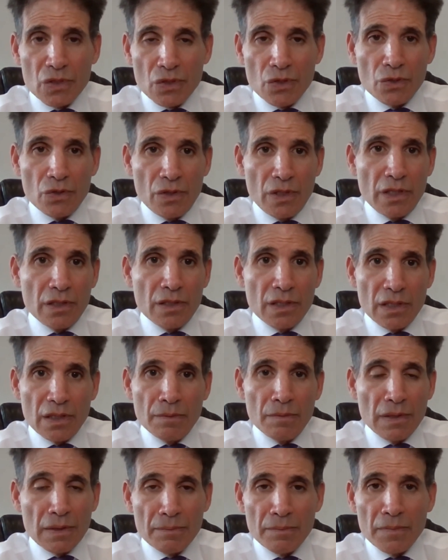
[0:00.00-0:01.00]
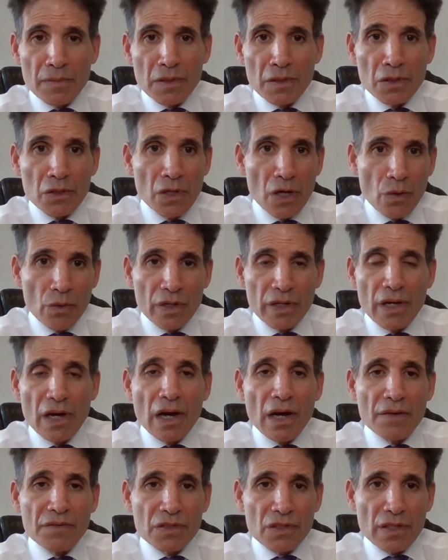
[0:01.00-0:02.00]
So you need to know
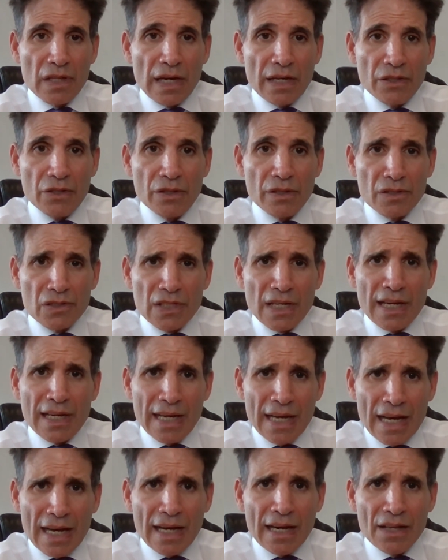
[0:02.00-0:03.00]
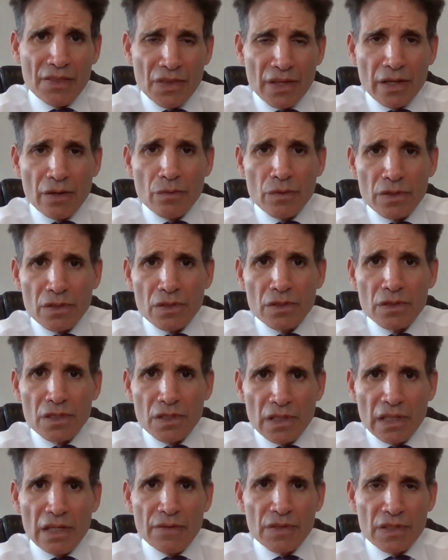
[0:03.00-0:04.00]
enough so that you can say, hey, I think what
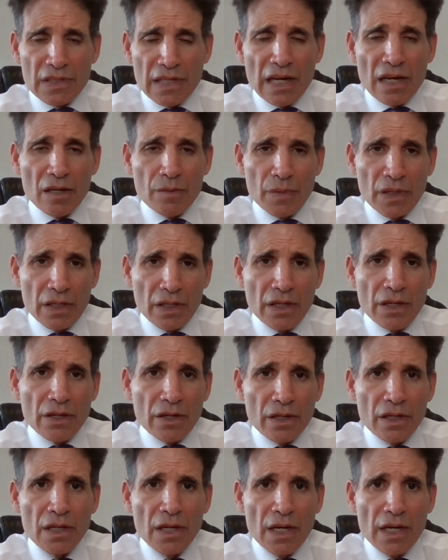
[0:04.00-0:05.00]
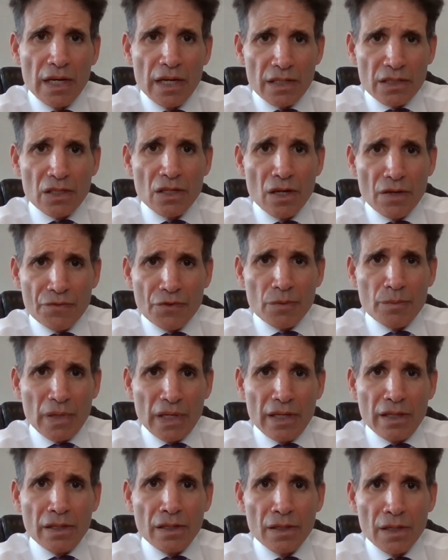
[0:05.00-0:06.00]
Steve is telling me here is enough for
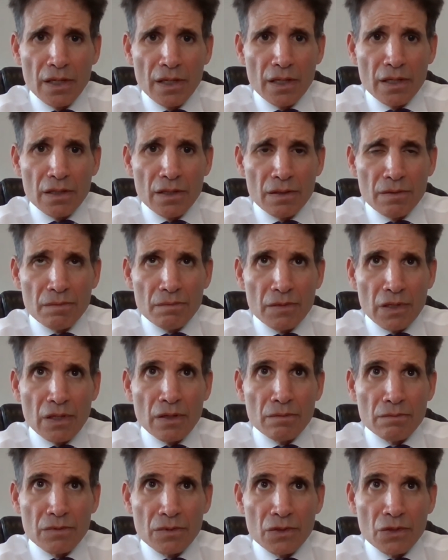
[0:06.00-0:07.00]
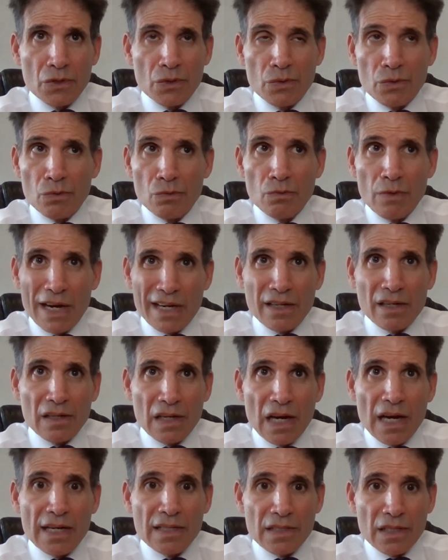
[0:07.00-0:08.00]
me, to
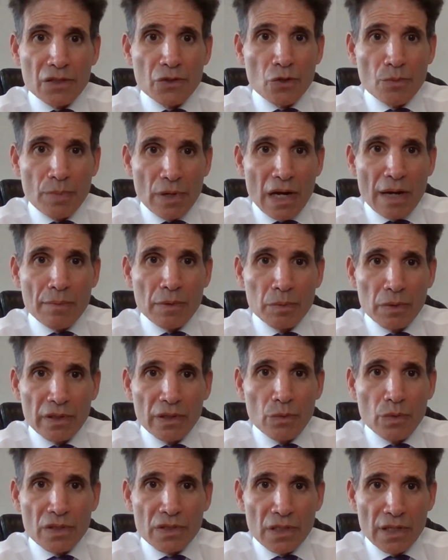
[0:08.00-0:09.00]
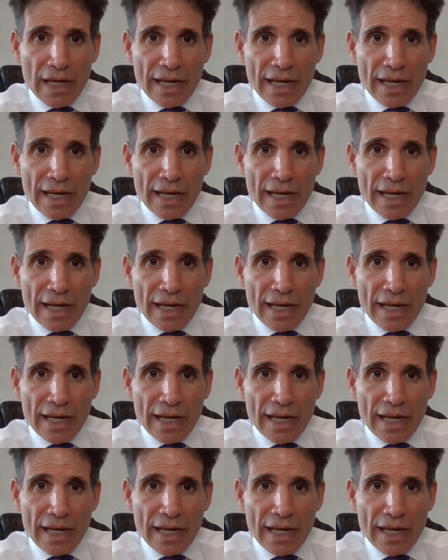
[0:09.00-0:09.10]
recognize that there probably was